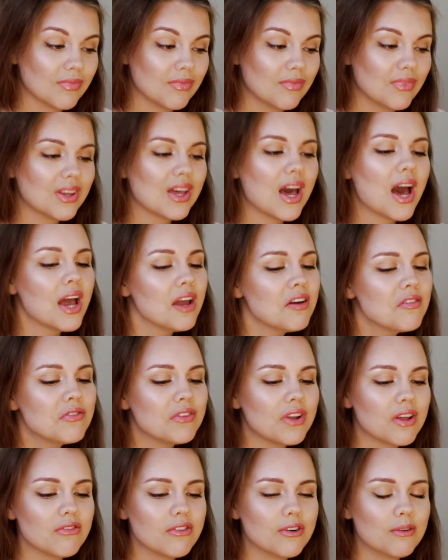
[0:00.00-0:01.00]
Like, I have
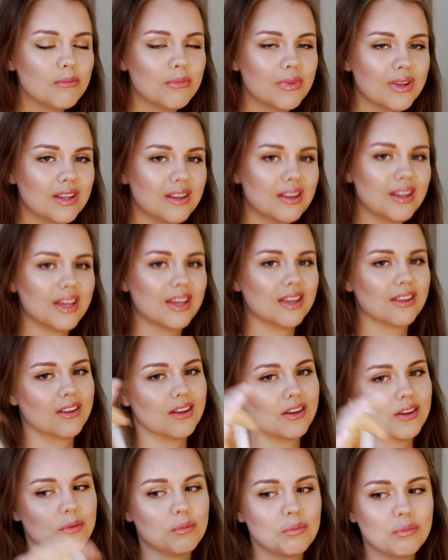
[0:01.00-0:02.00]
never been like
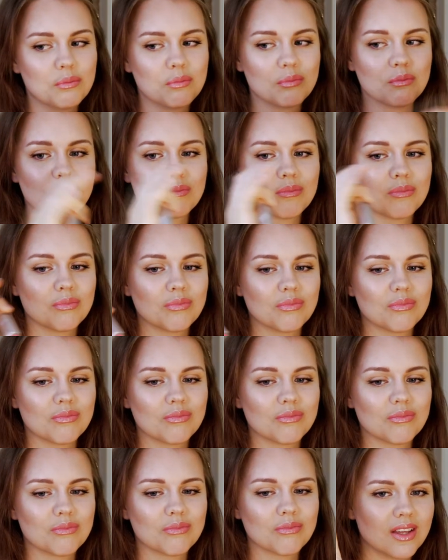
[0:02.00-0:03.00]
the,
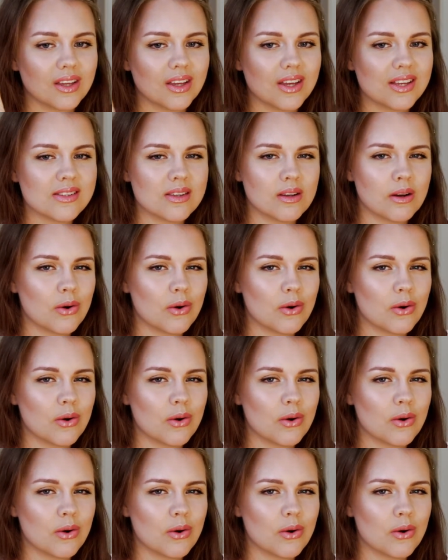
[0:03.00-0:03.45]
is it